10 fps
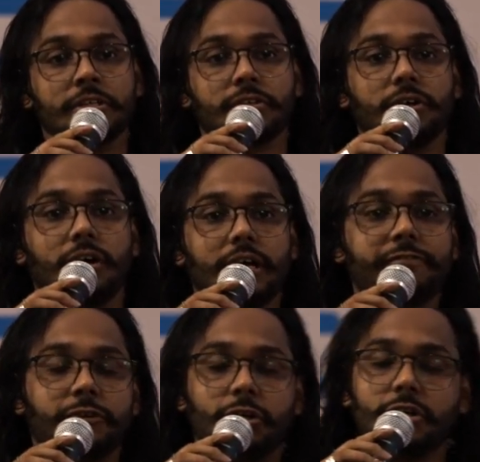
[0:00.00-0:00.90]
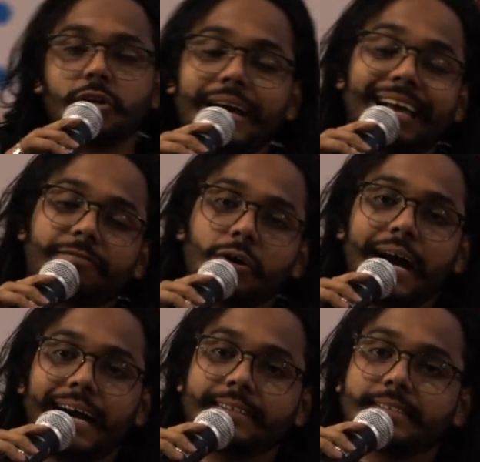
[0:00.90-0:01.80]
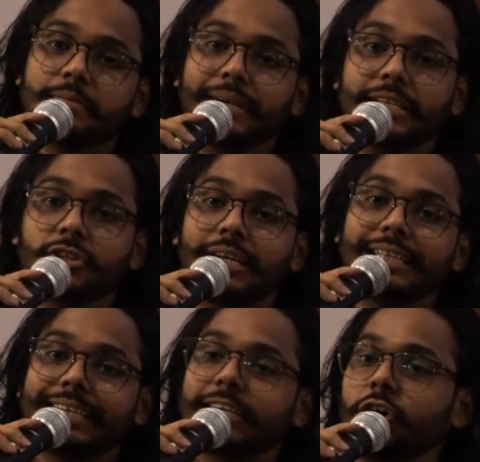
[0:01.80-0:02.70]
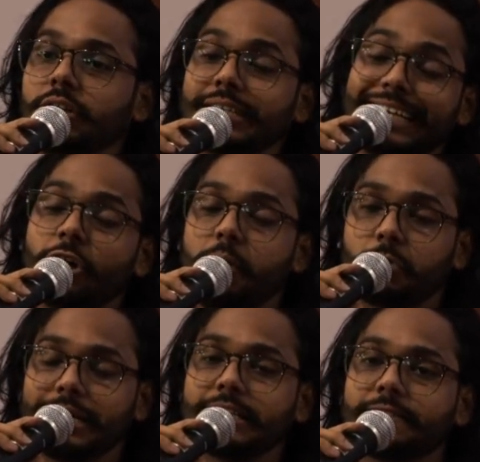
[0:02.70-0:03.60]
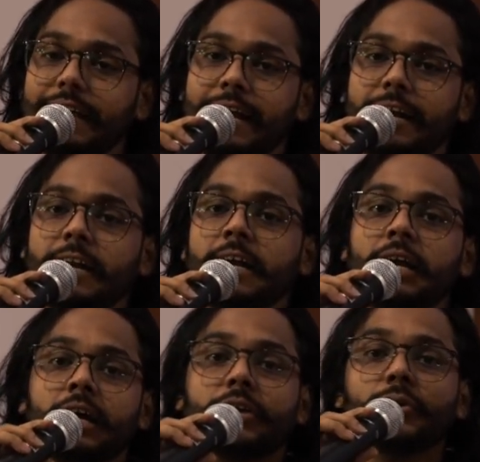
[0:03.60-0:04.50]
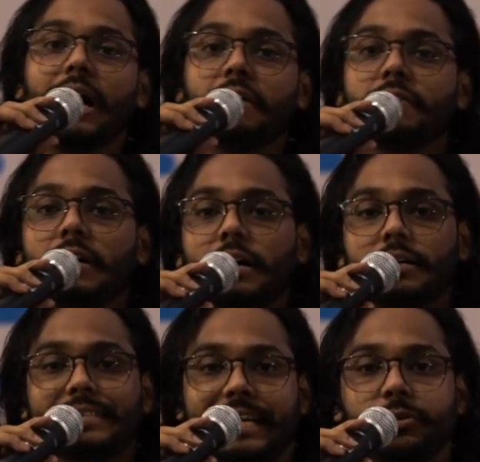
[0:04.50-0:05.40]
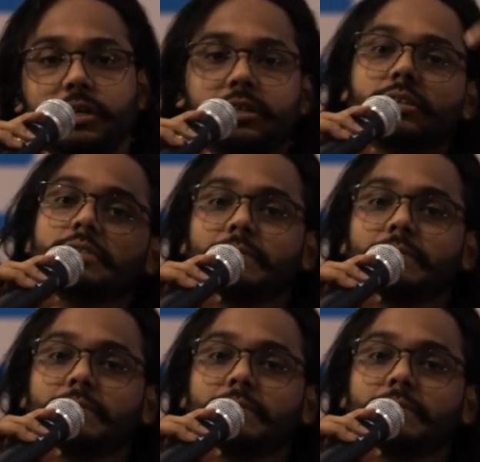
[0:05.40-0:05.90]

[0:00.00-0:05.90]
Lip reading: So if you don't Airflow has majorly three components where you have a scheduler,